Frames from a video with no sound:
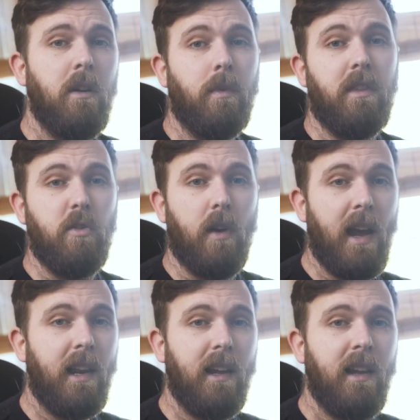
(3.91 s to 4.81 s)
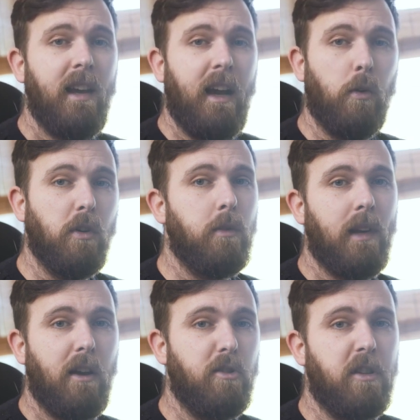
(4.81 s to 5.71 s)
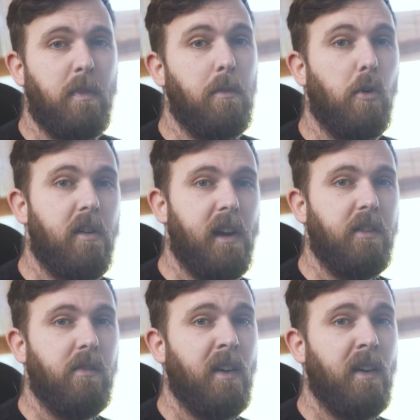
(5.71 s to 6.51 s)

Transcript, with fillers: within your edit and also allows you to be more creative